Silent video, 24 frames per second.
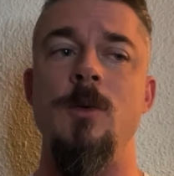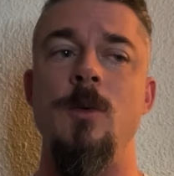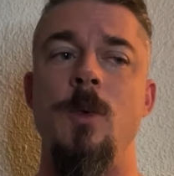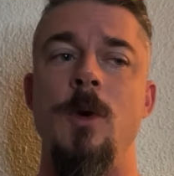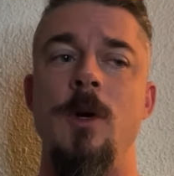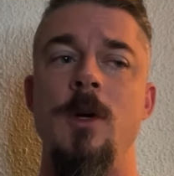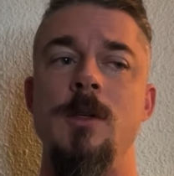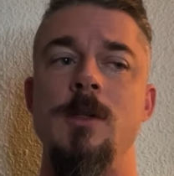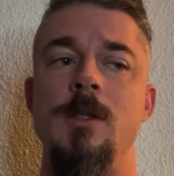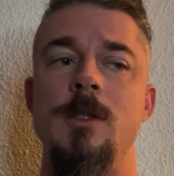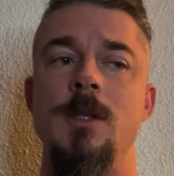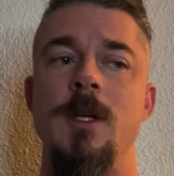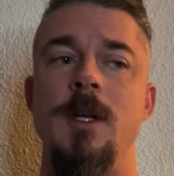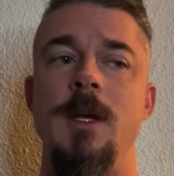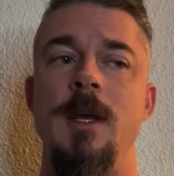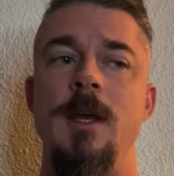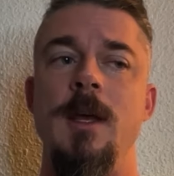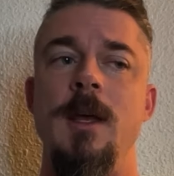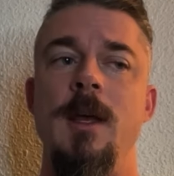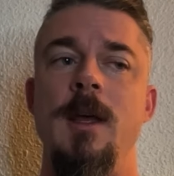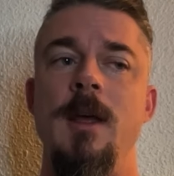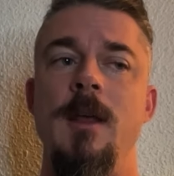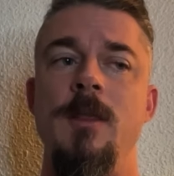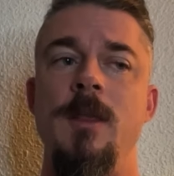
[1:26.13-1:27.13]
worse
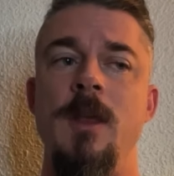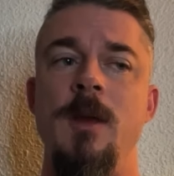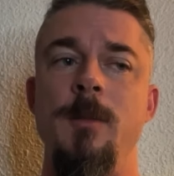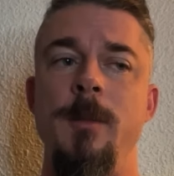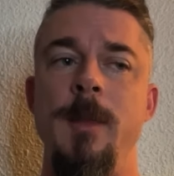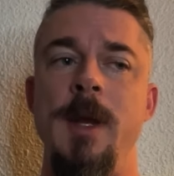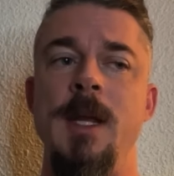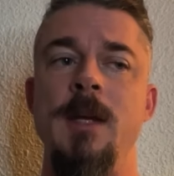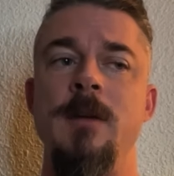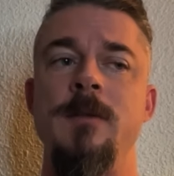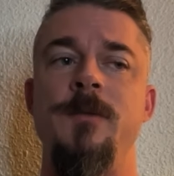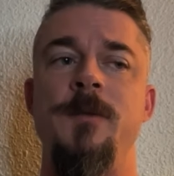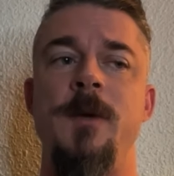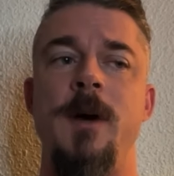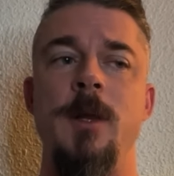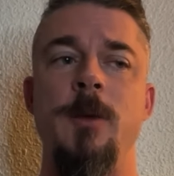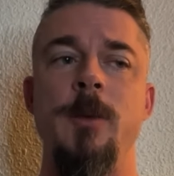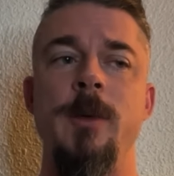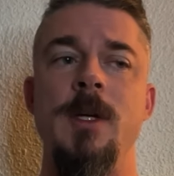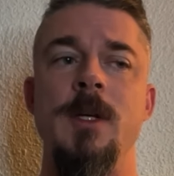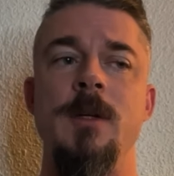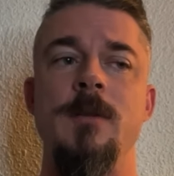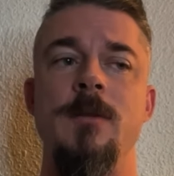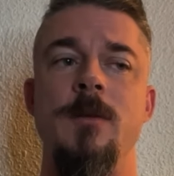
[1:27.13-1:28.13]
than men
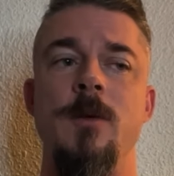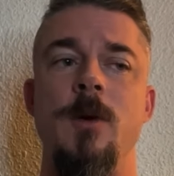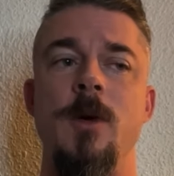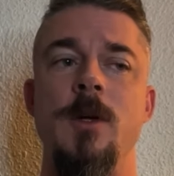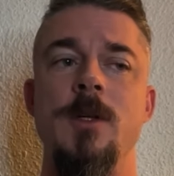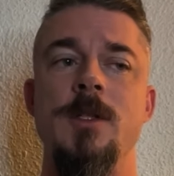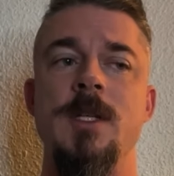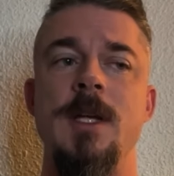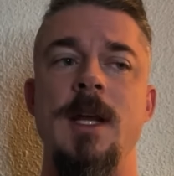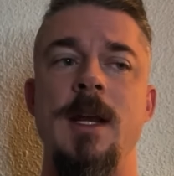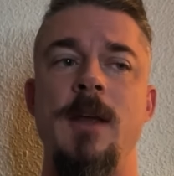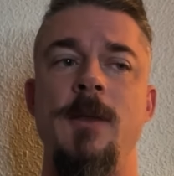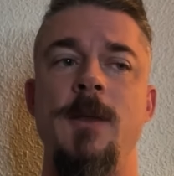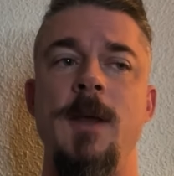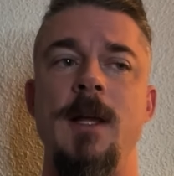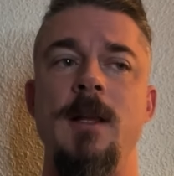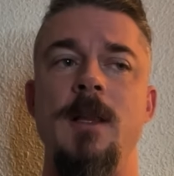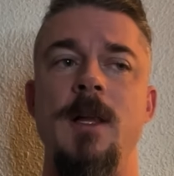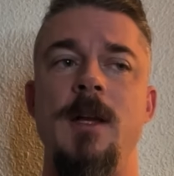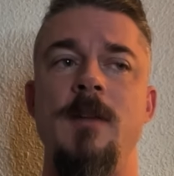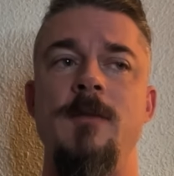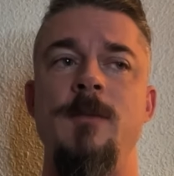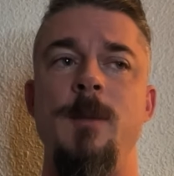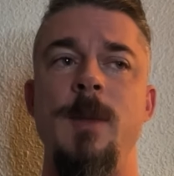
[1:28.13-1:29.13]
following a divorce. And I think a
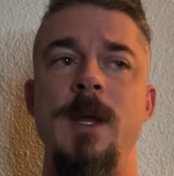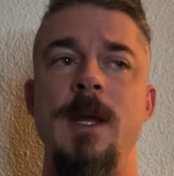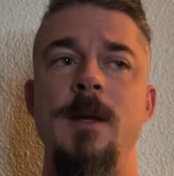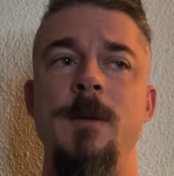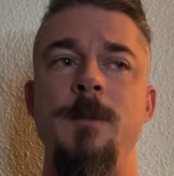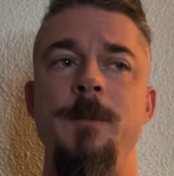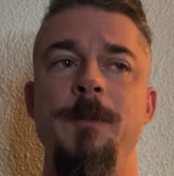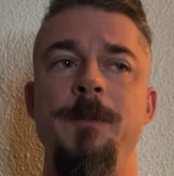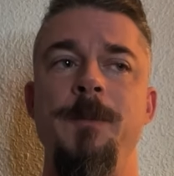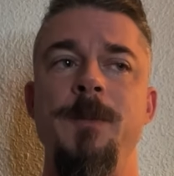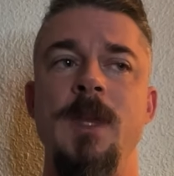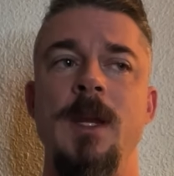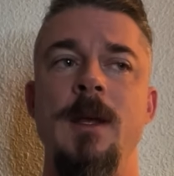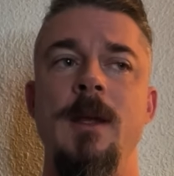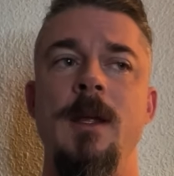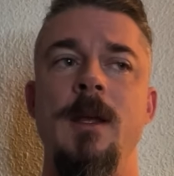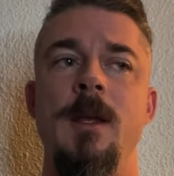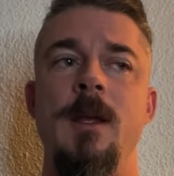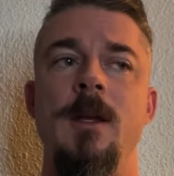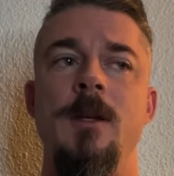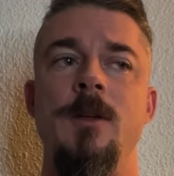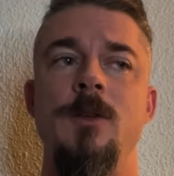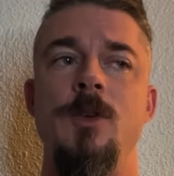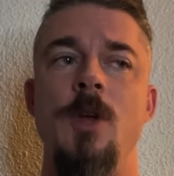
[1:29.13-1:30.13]
lot of men
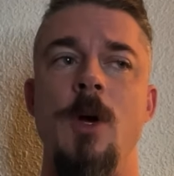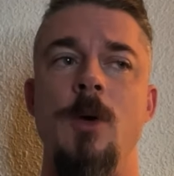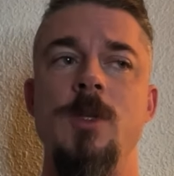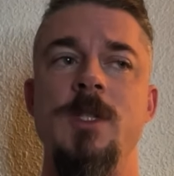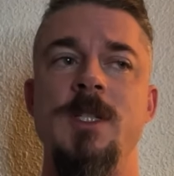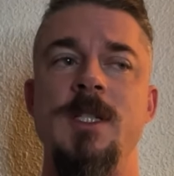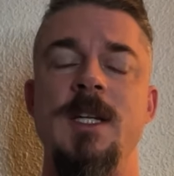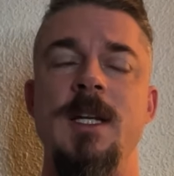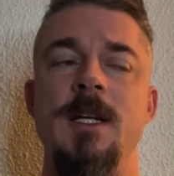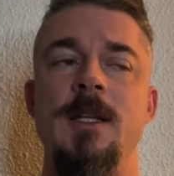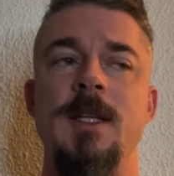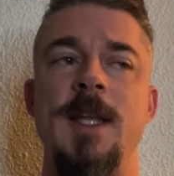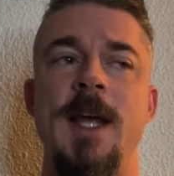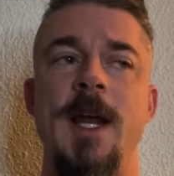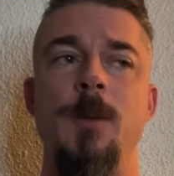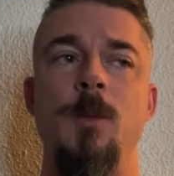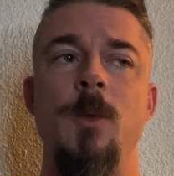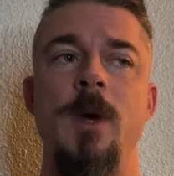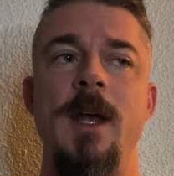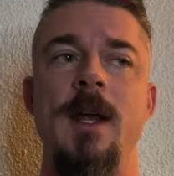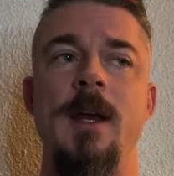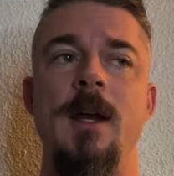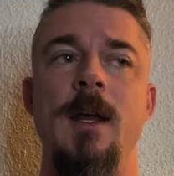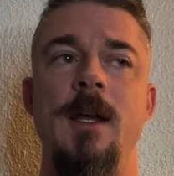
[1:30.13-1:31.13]
don't see it that
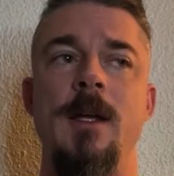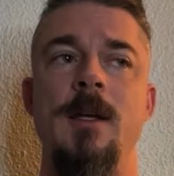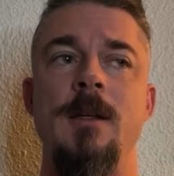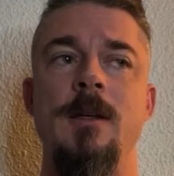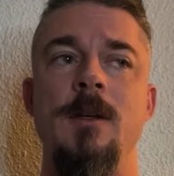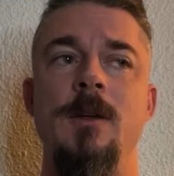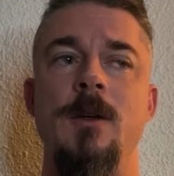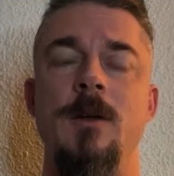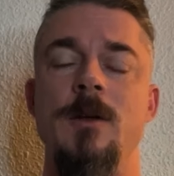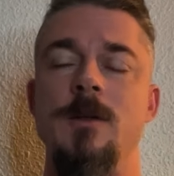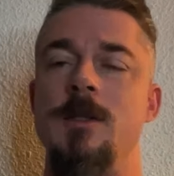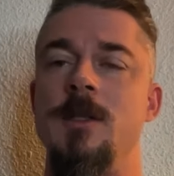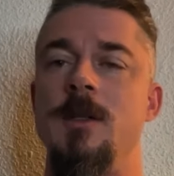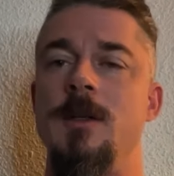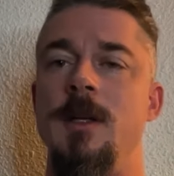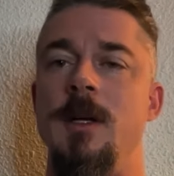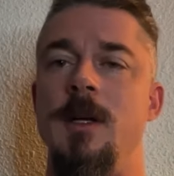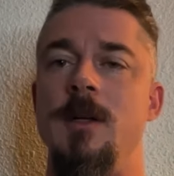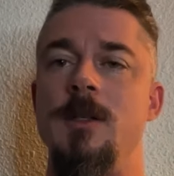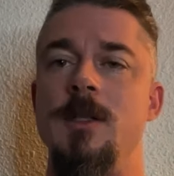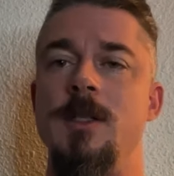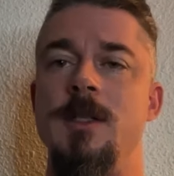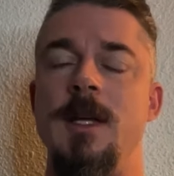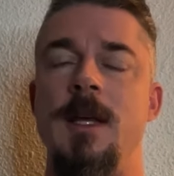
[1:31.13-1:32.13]
way. And I can, you know, certainly
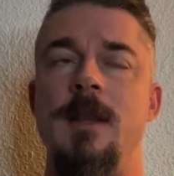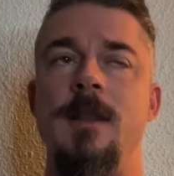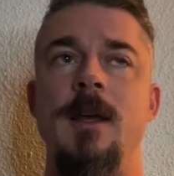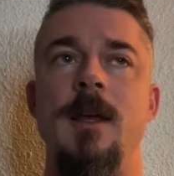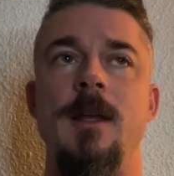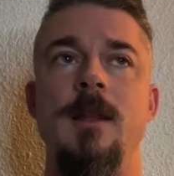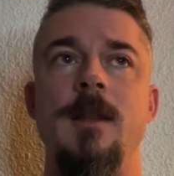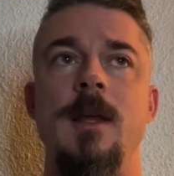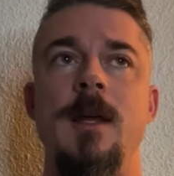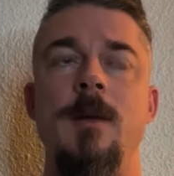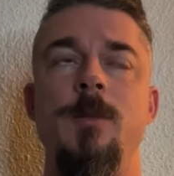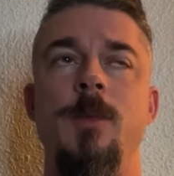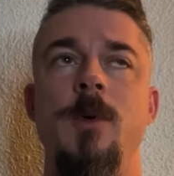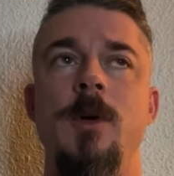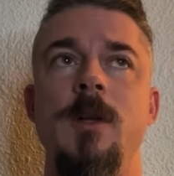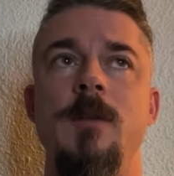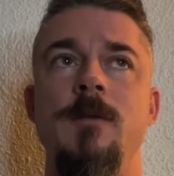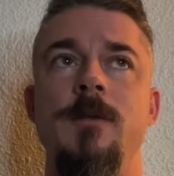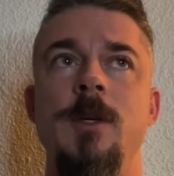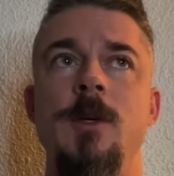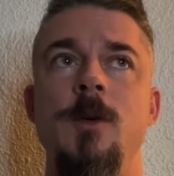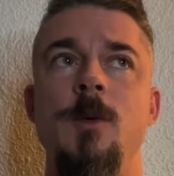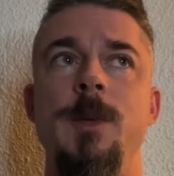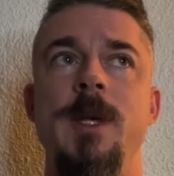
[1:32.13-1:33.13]
understand that point
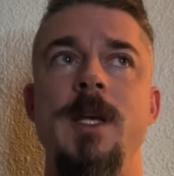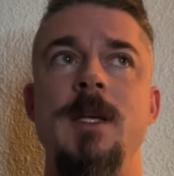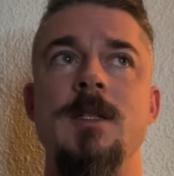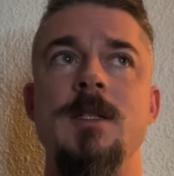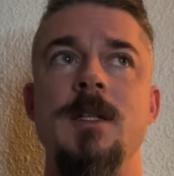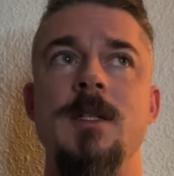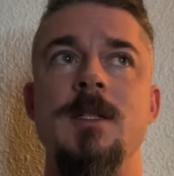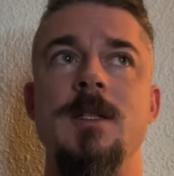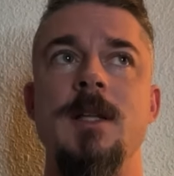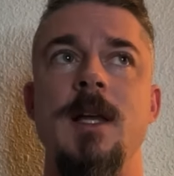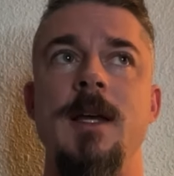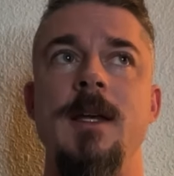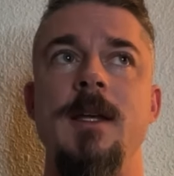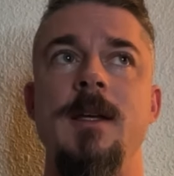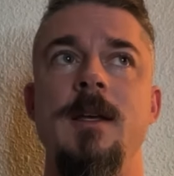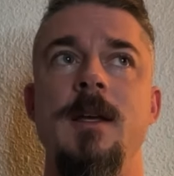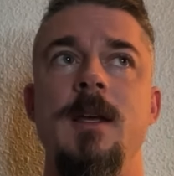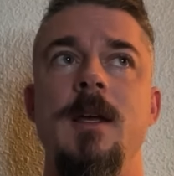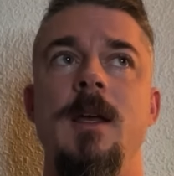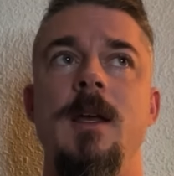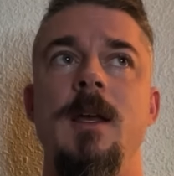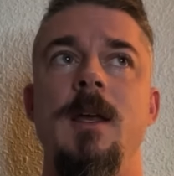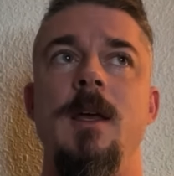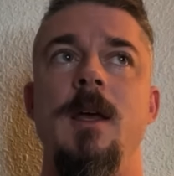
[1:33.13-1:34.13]
of view, because it's like,
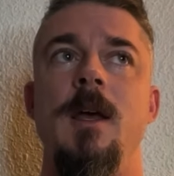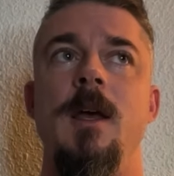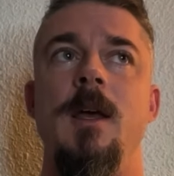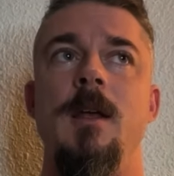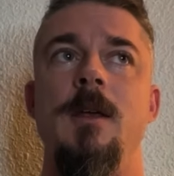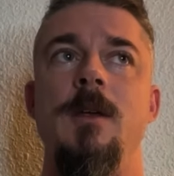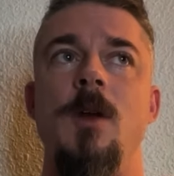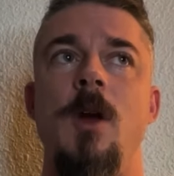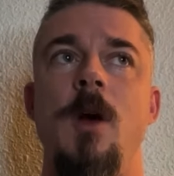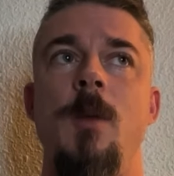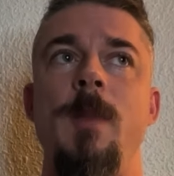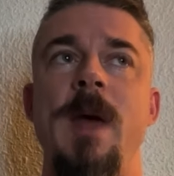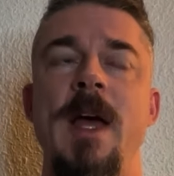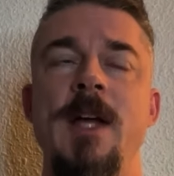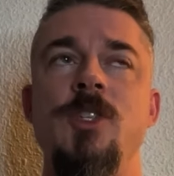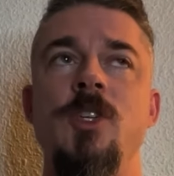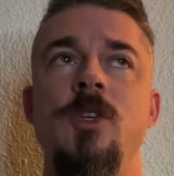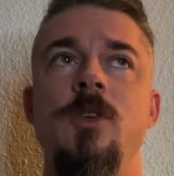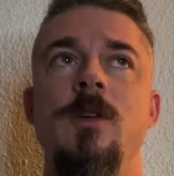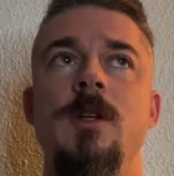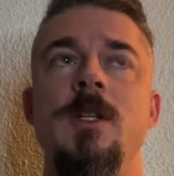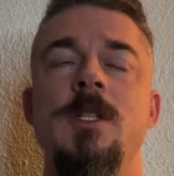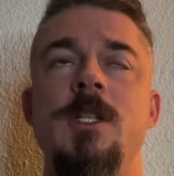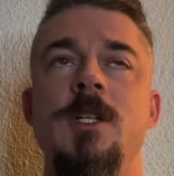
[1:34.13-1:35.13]
you know,
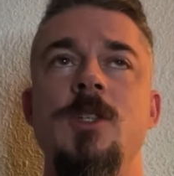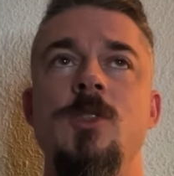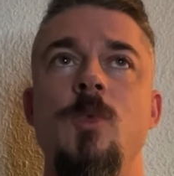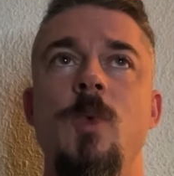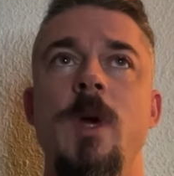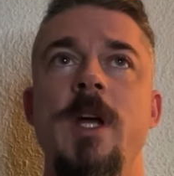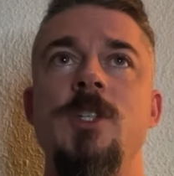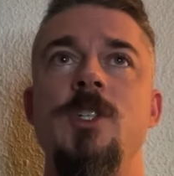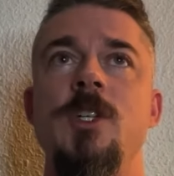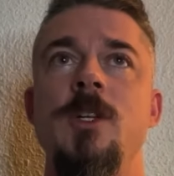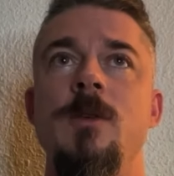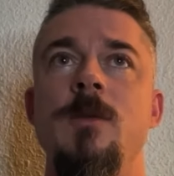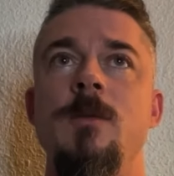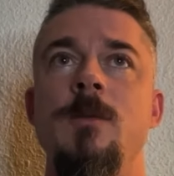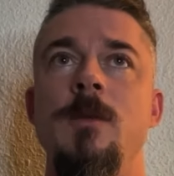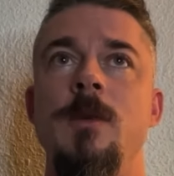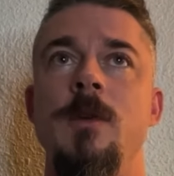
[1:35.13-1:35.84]
imagine you're in a situation,